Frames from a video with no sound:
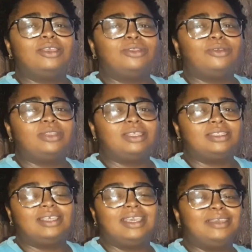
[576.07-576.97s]
you know,
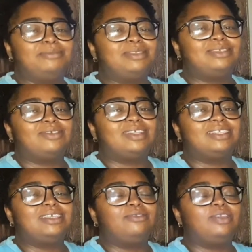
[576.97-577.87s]
these games for the
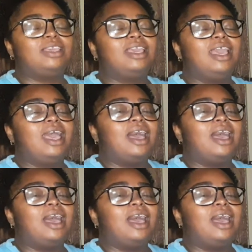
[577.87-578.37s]
TV.